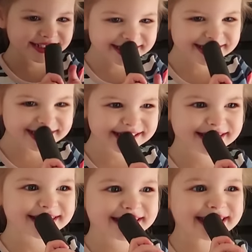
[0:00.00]
C,
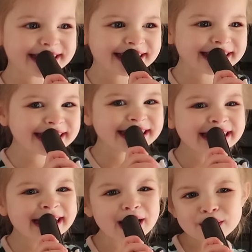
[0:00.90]
D,
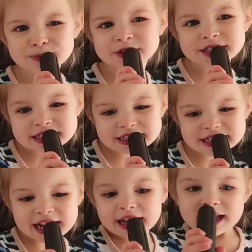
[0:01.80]
E, F, G,
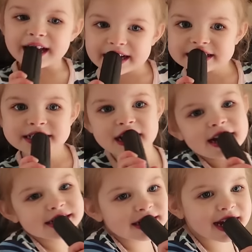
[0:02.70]
H, I,
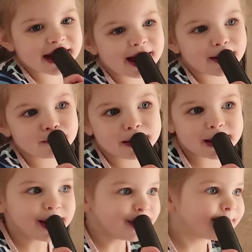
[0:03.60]
J, K, L, M,
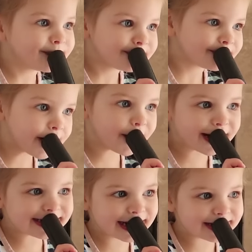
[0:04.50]
N, O, P, Q, R,
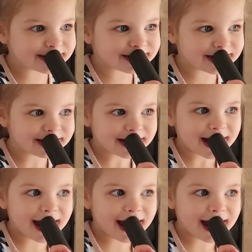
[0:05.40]
S, T, U, V, W, X, Y, Z.